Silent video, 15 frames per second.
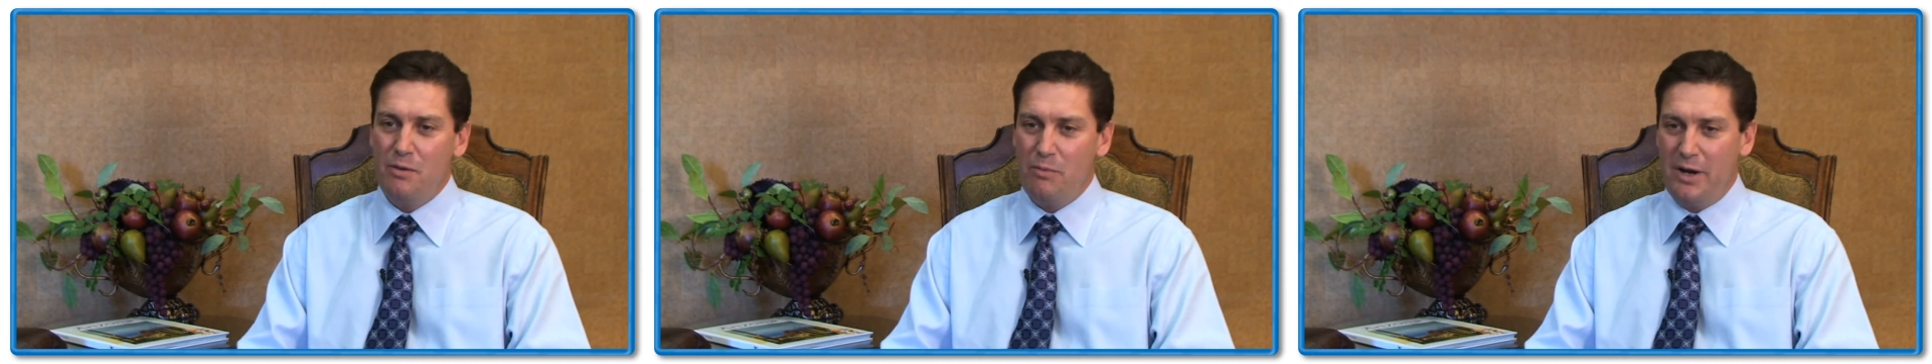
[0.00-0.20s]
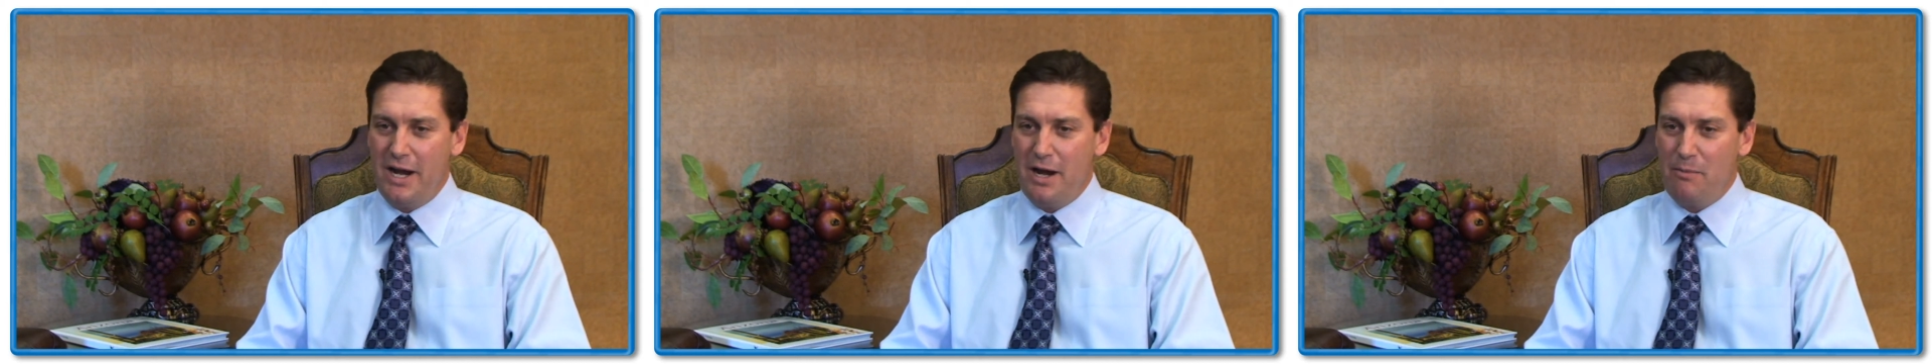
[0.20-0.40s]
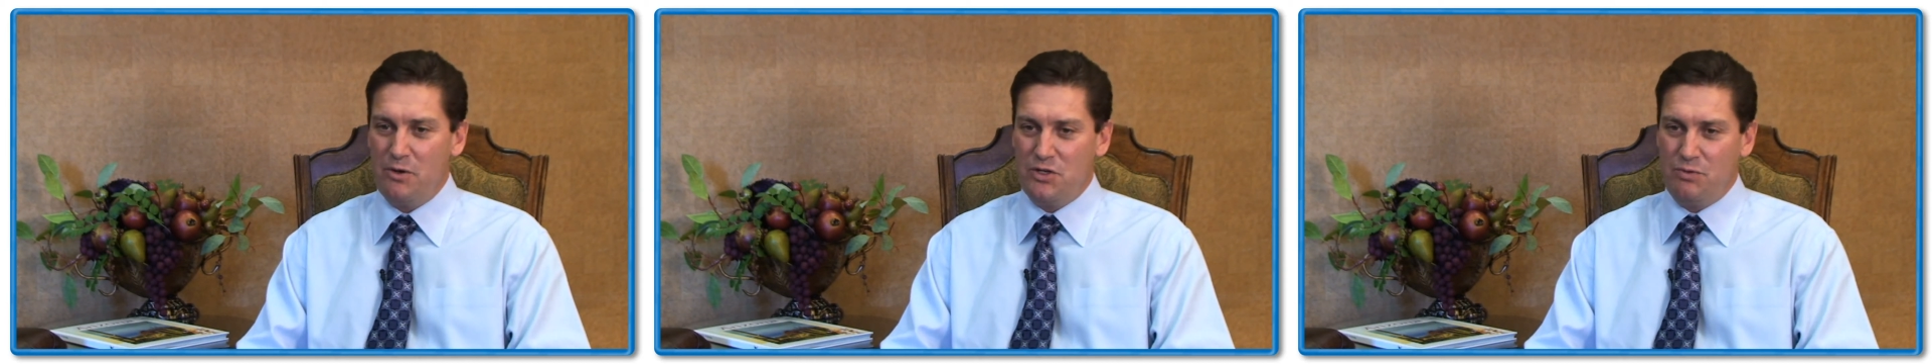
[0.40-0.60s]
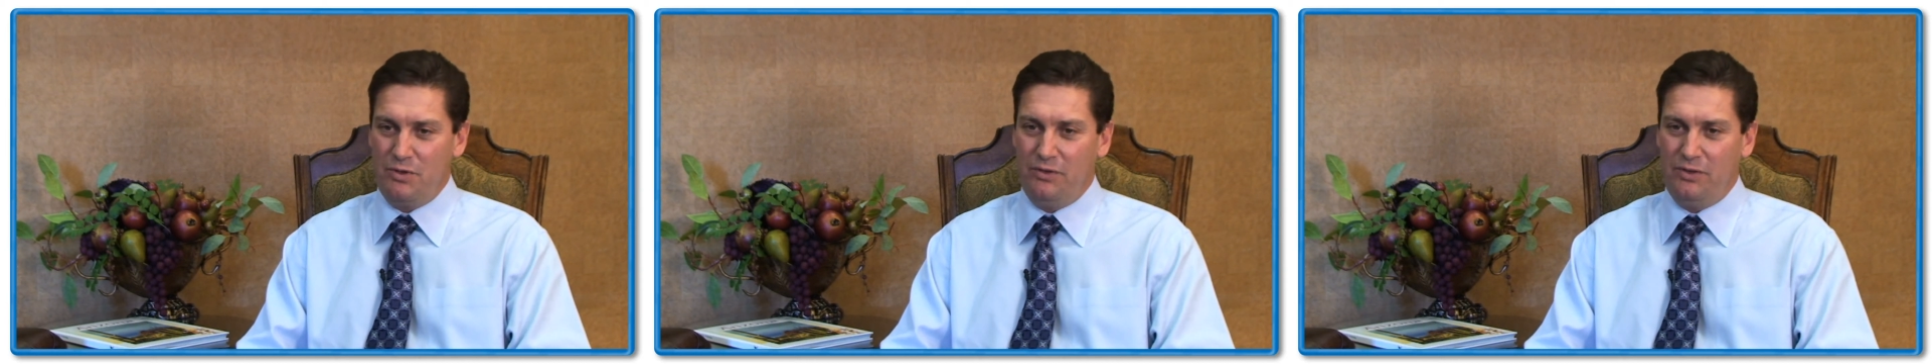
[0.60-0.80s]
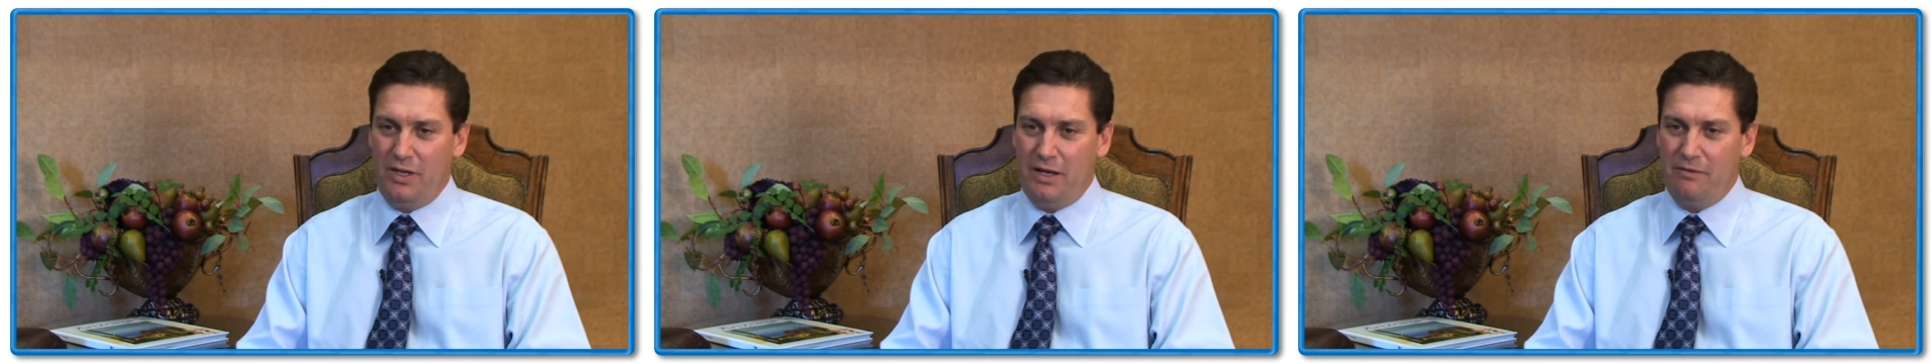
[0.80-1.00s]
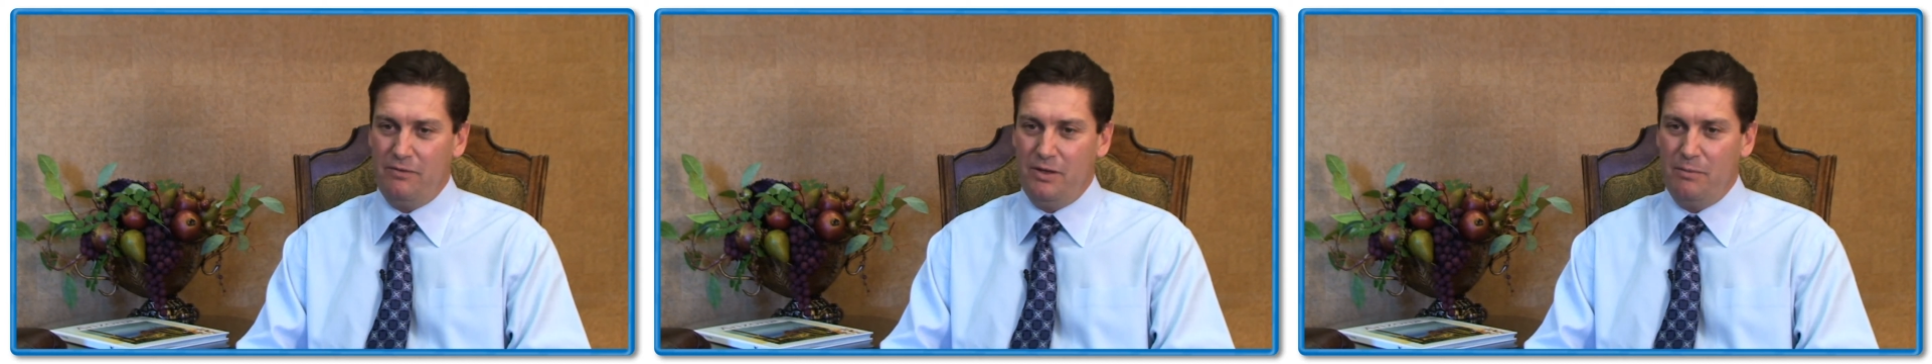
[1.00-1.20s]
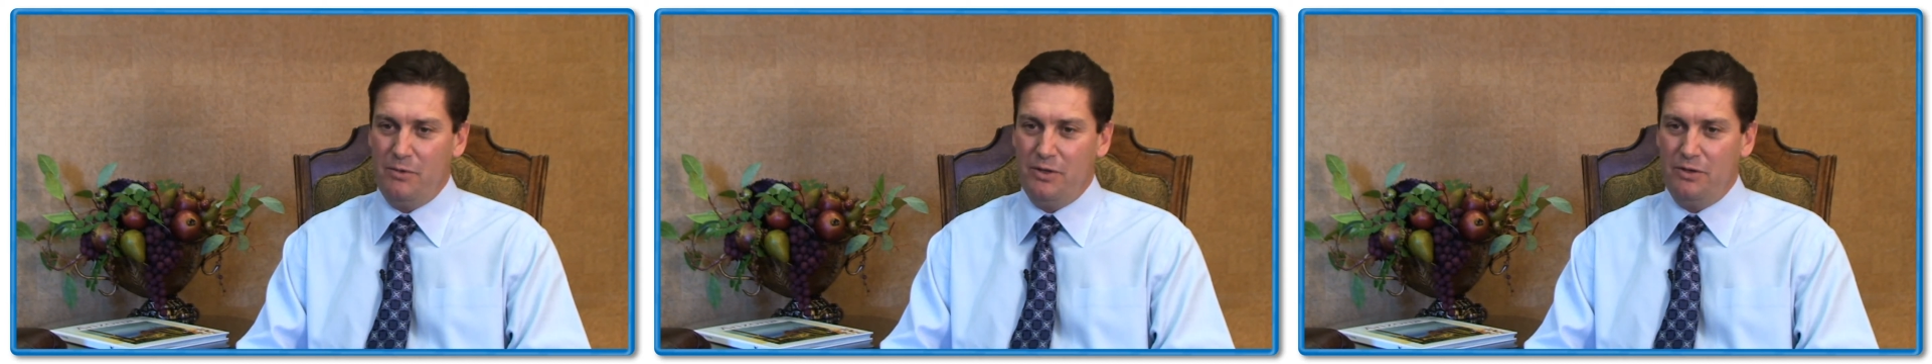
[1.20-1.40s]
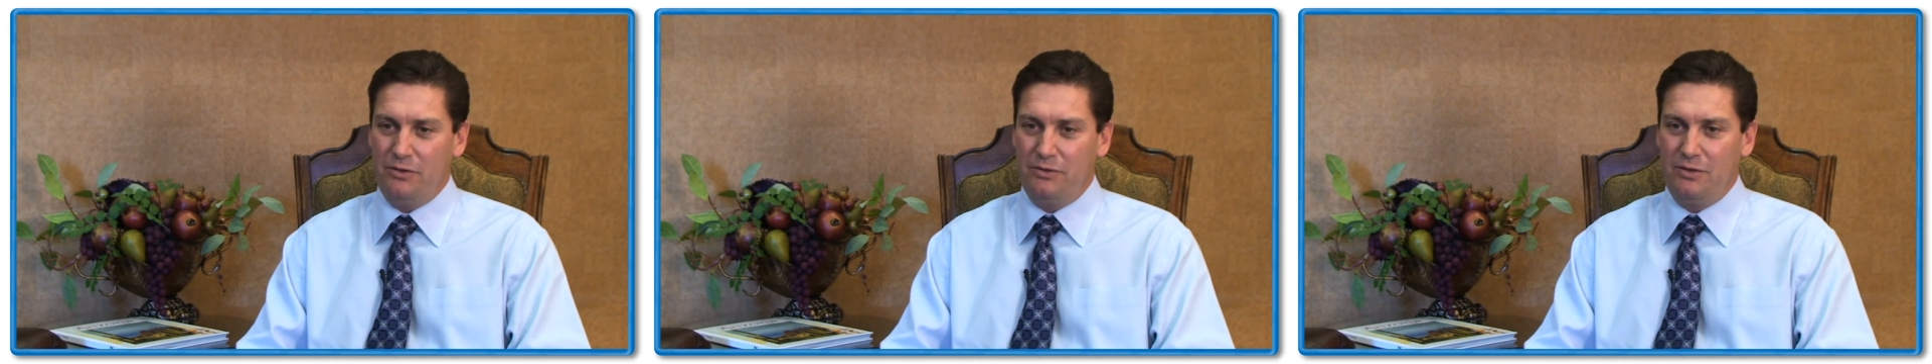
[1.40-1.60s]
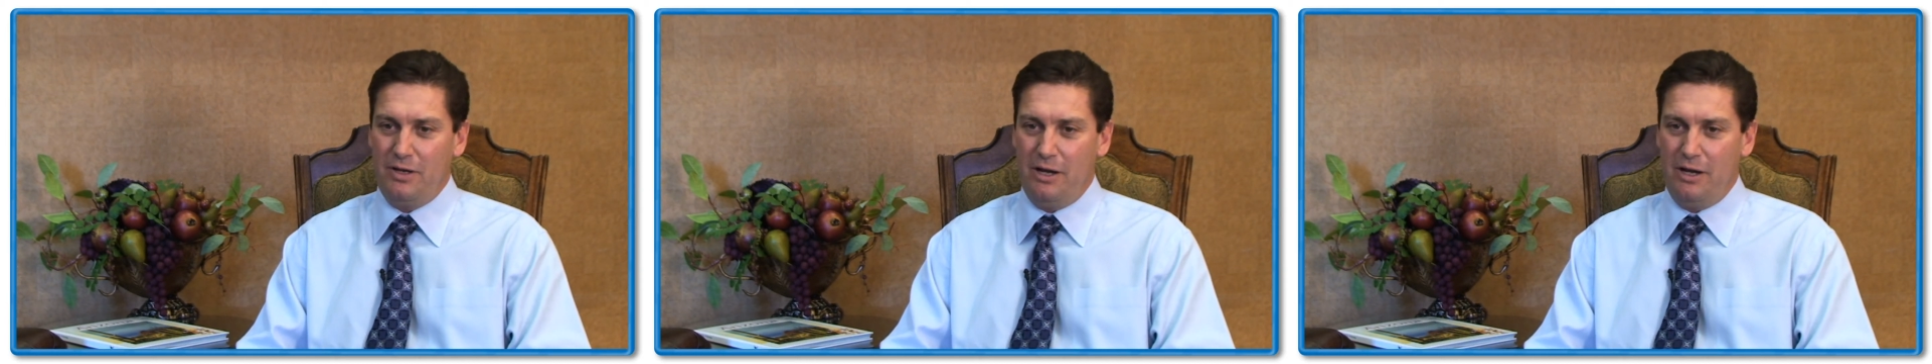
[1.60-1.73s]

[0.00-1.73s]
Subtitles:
by how much we saved them in those